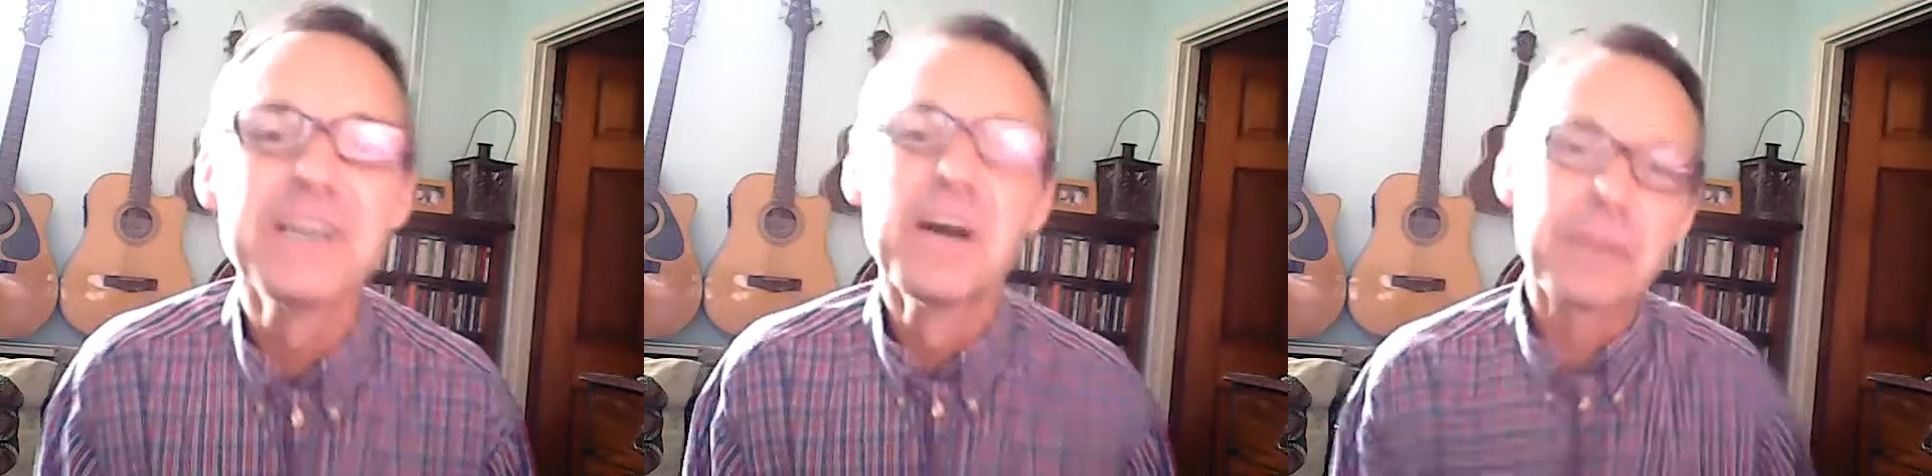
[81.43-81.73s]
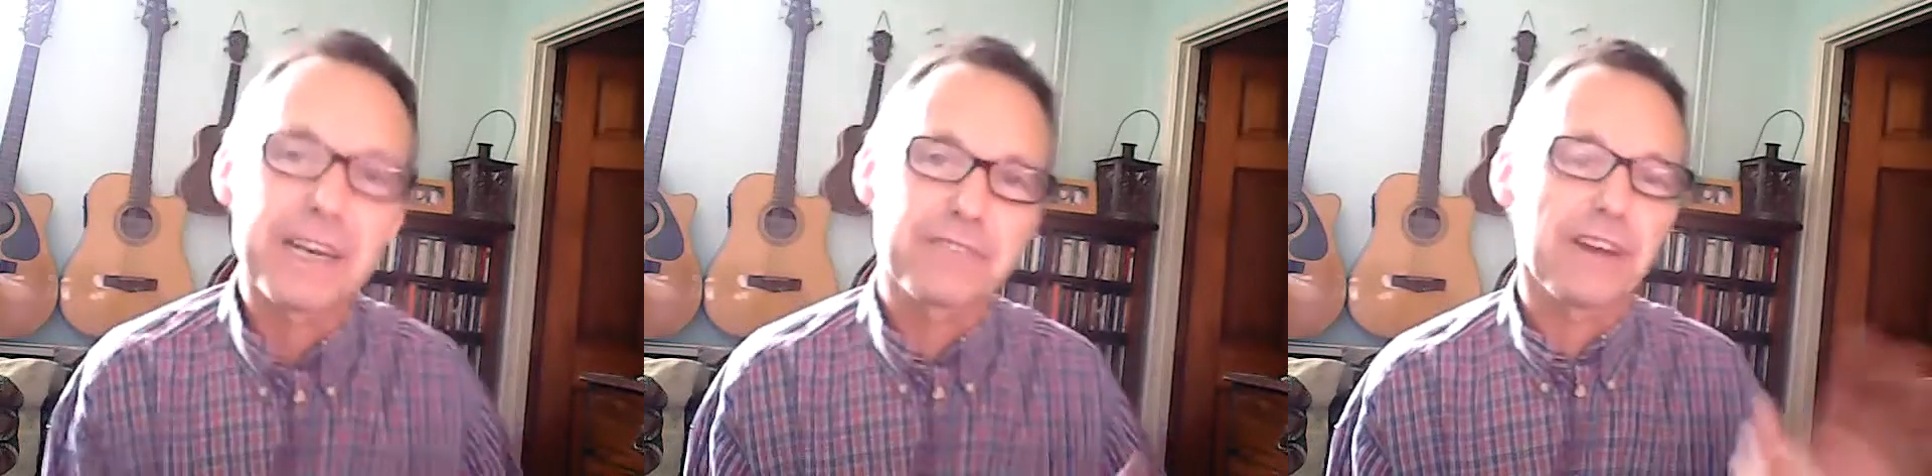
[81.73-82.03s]
But
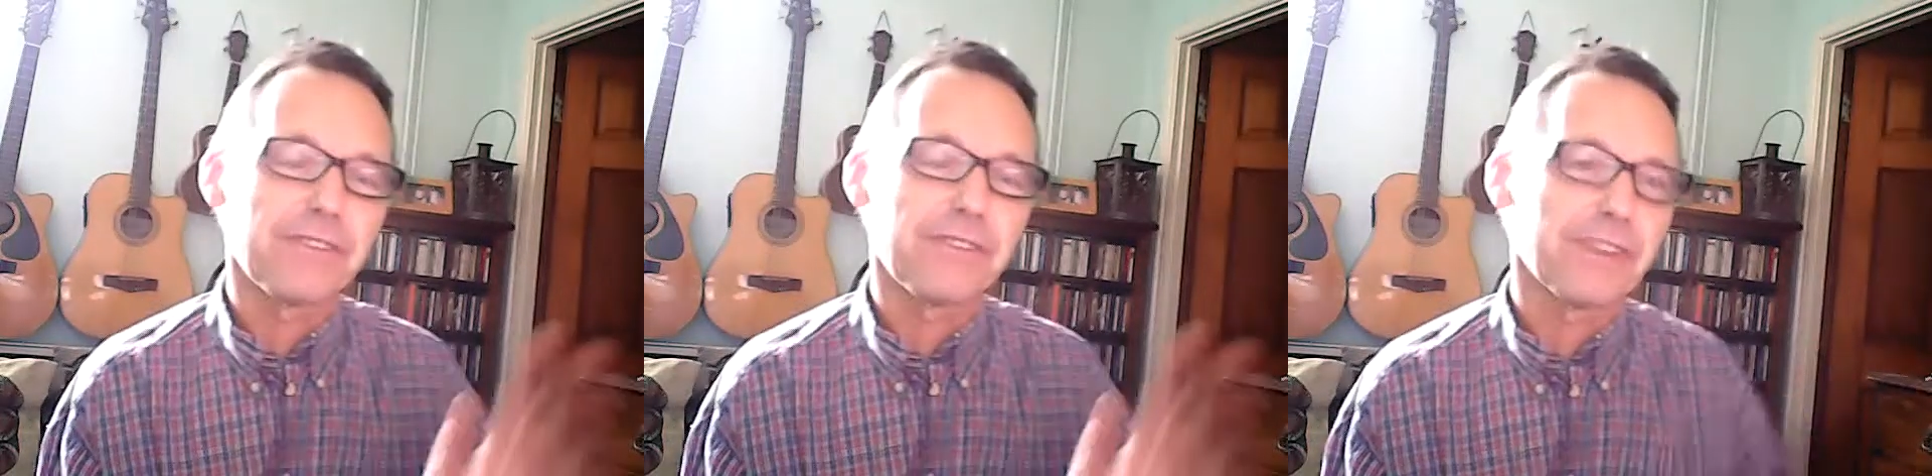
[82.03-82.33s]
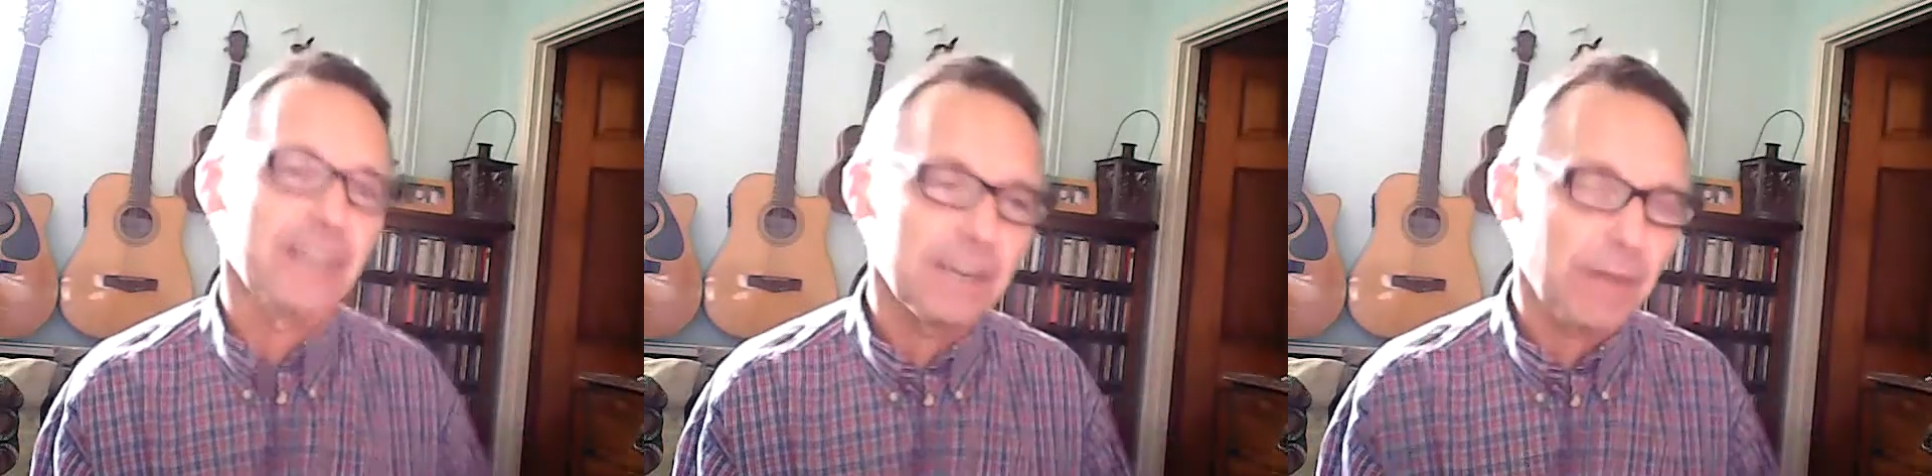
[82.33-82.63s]
it's very
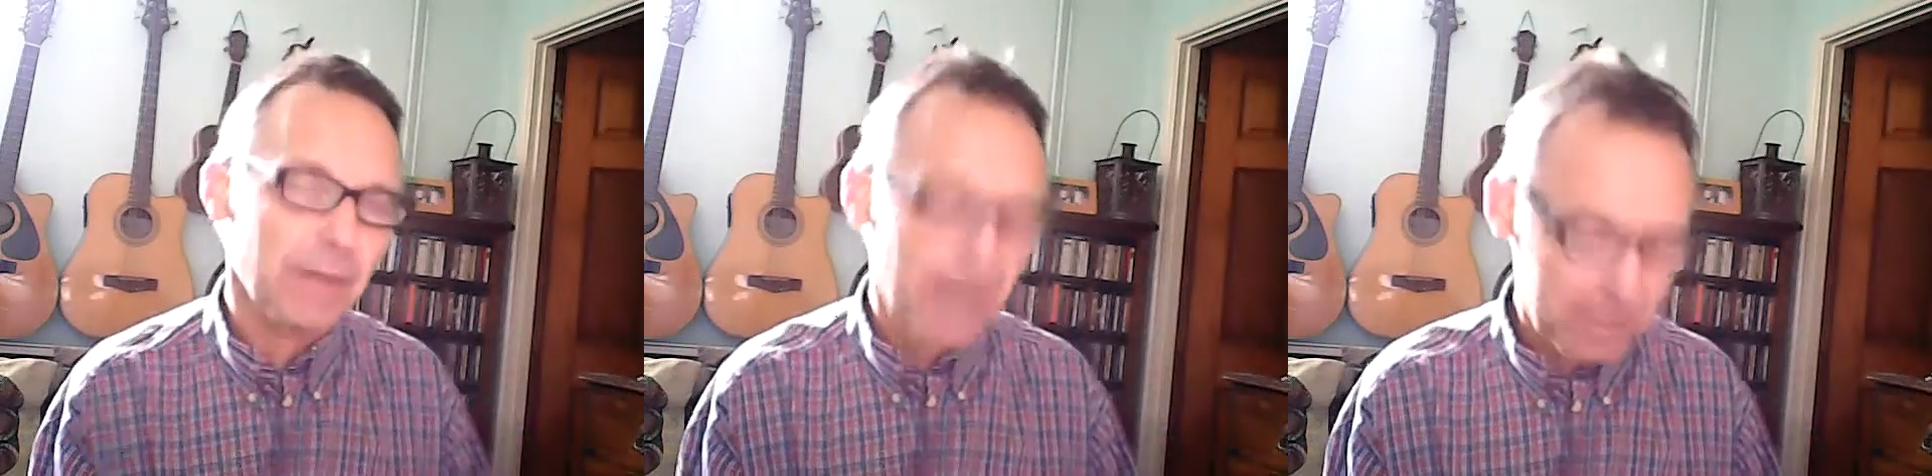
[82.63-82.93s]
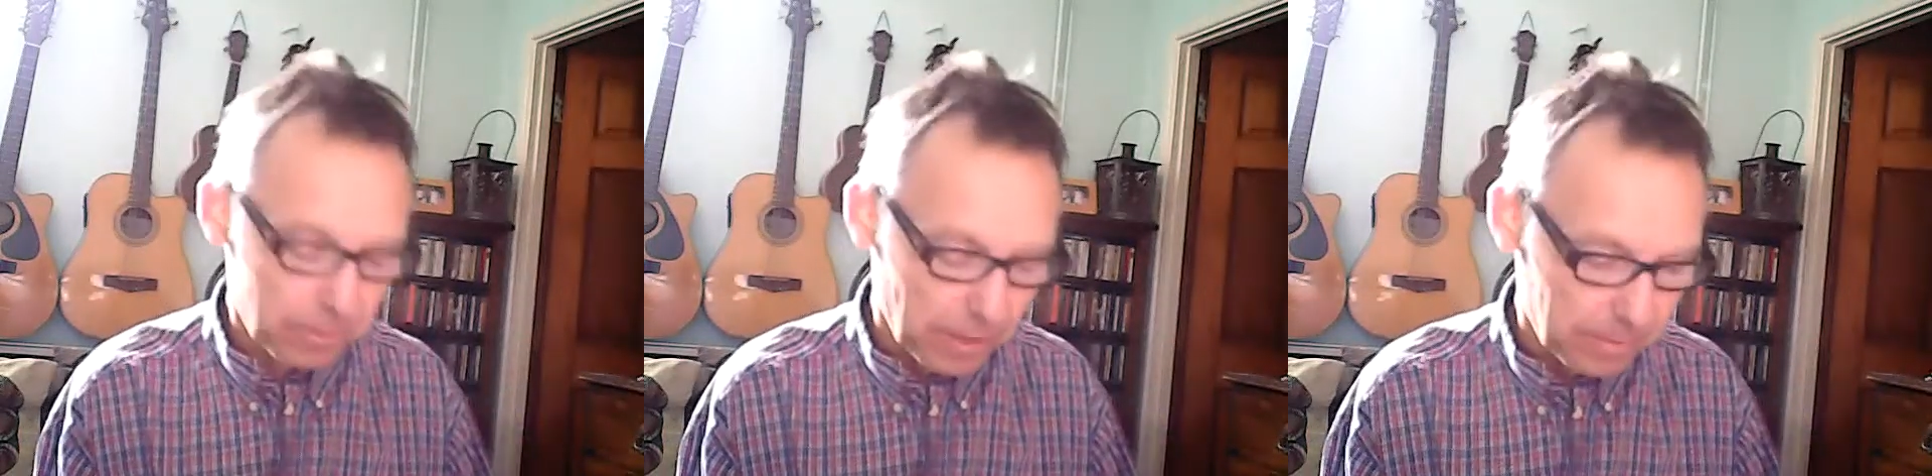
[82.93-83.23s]
funny. Anyway, Alistair
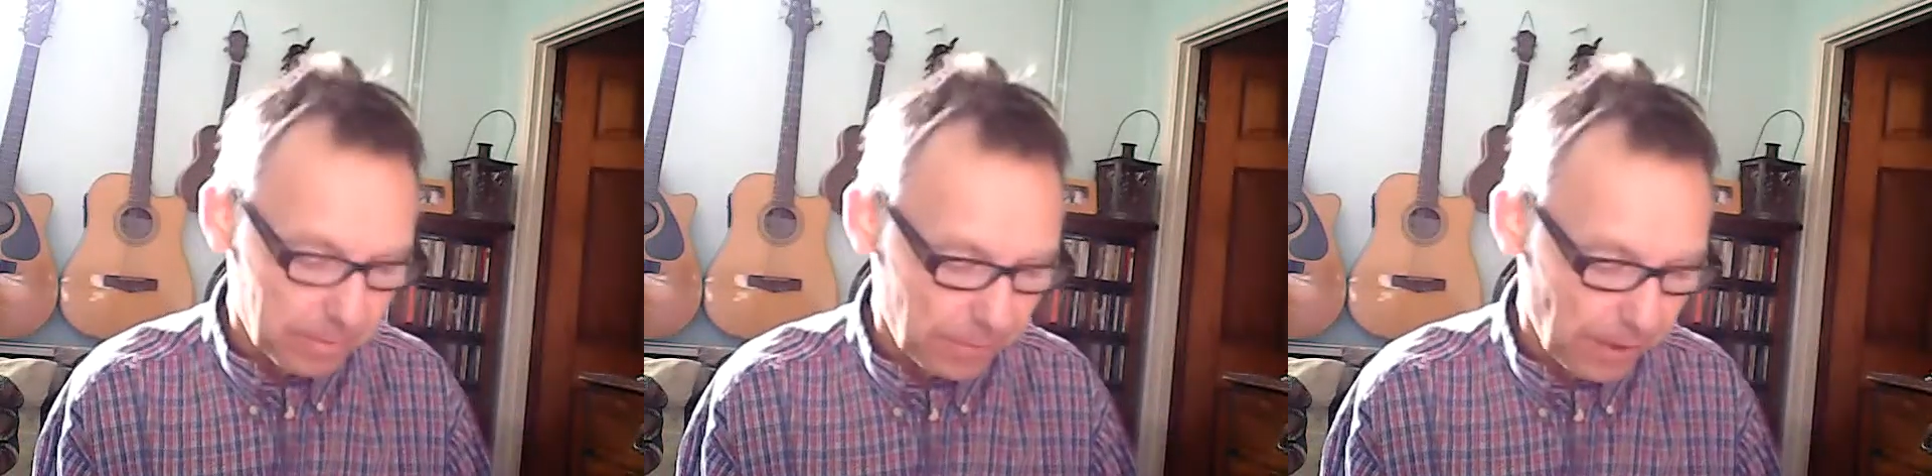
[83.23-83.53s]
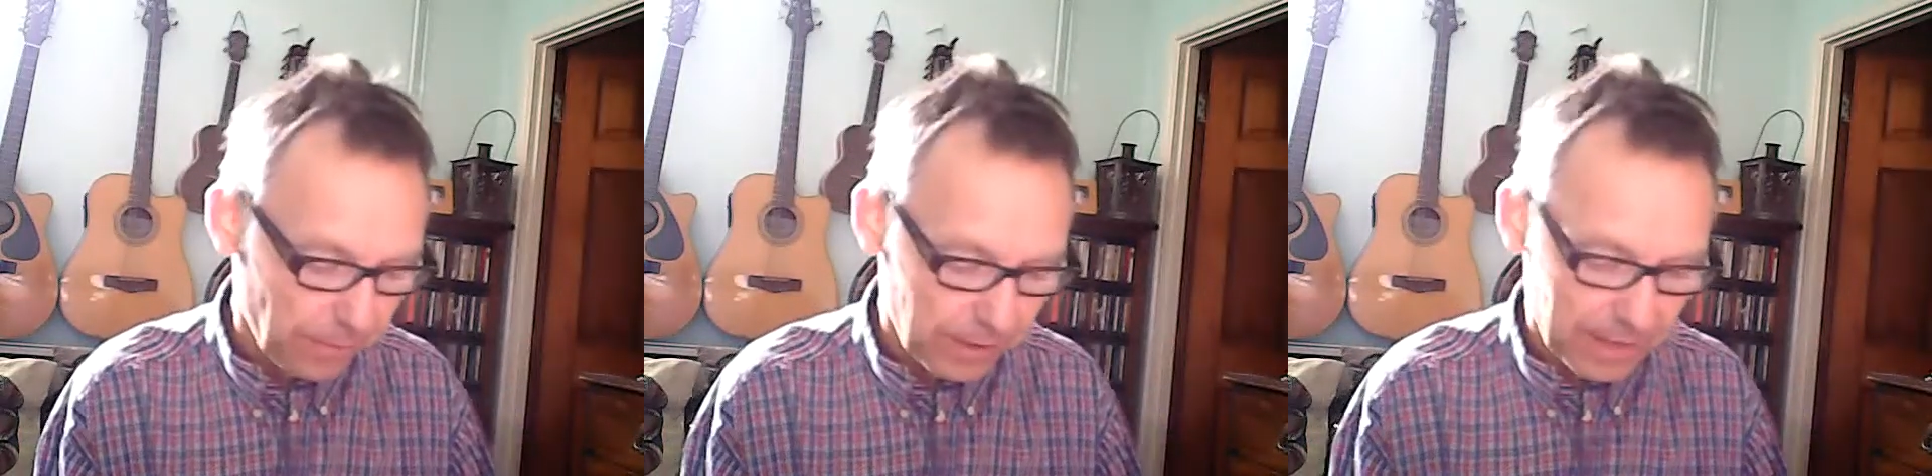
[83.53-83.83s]
Williams, very
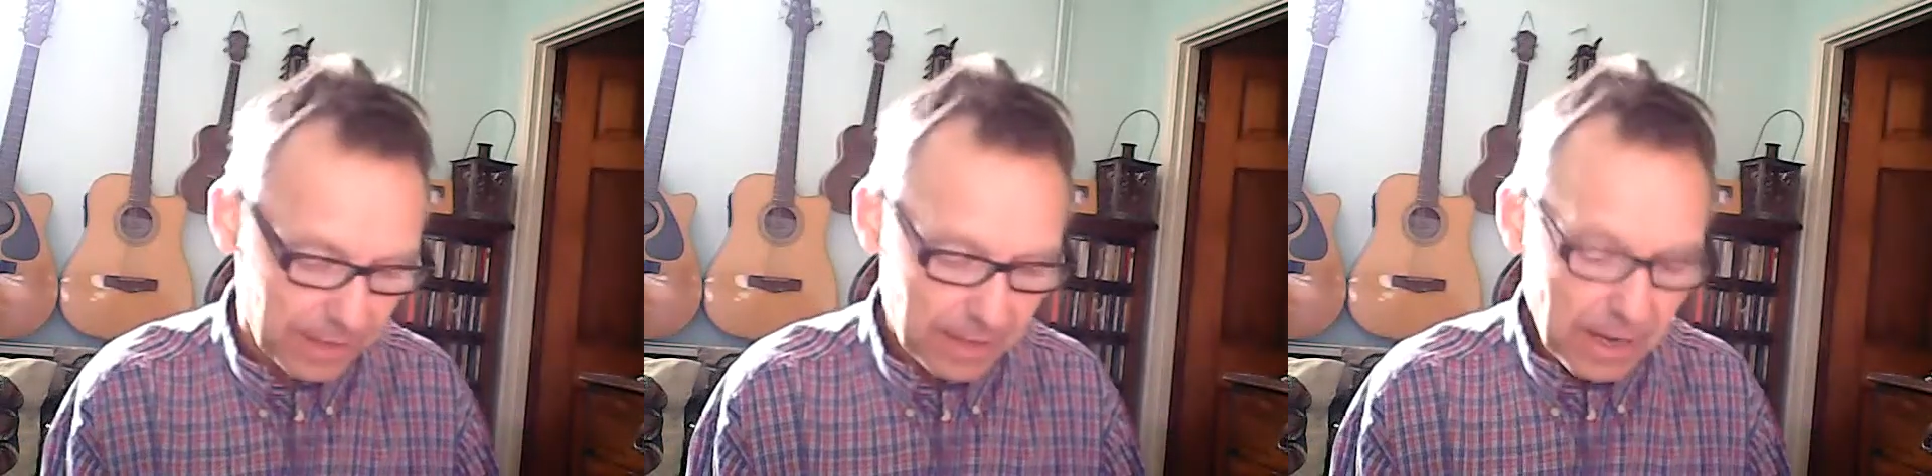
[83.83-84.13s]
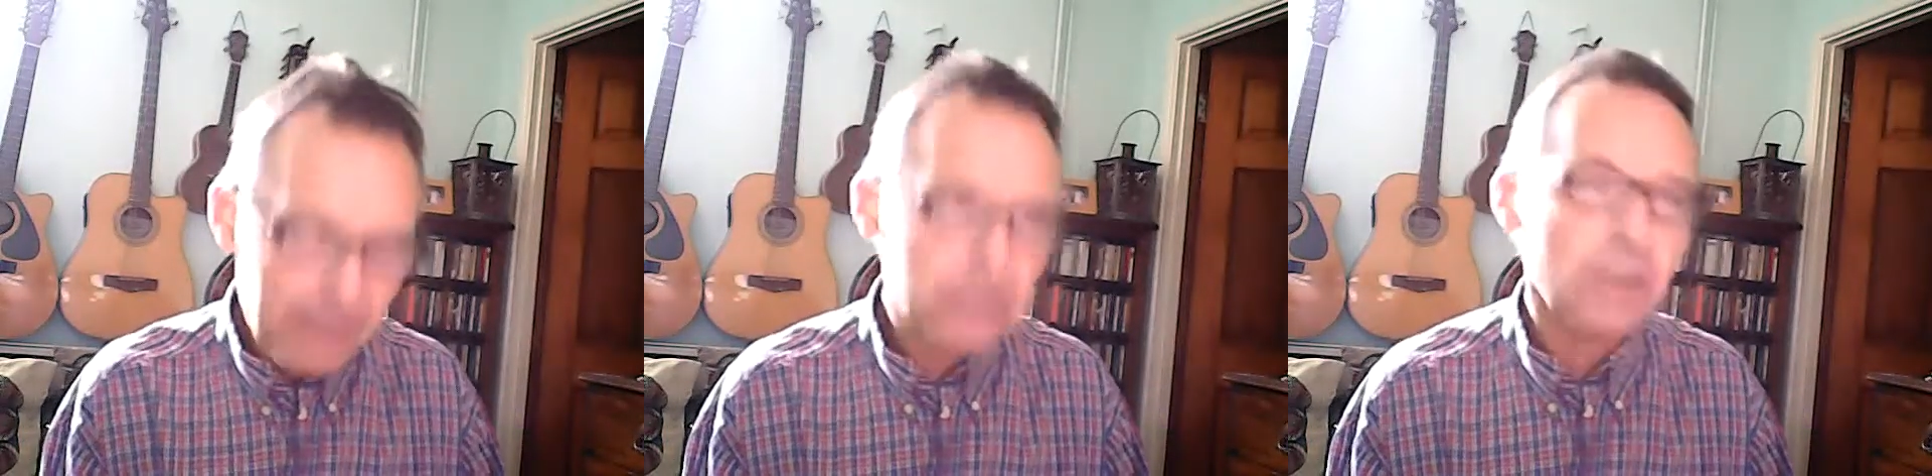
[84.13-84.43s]
funny.
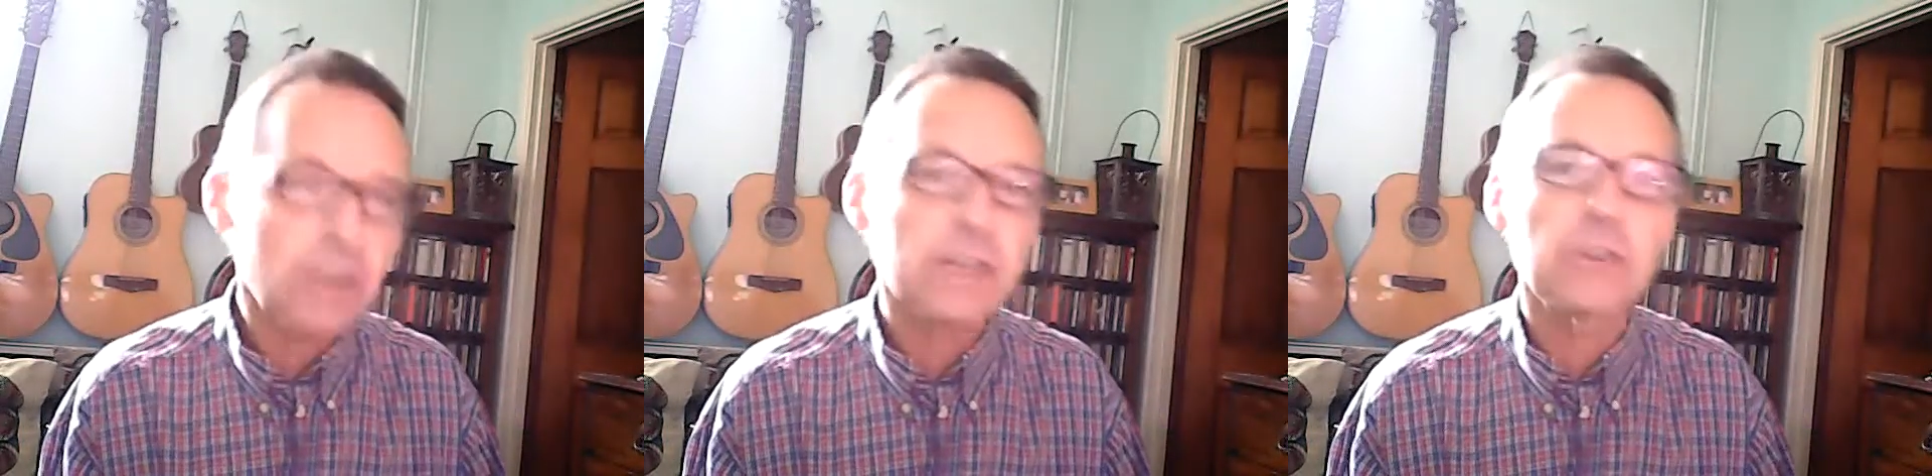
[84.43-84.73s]
He's got his own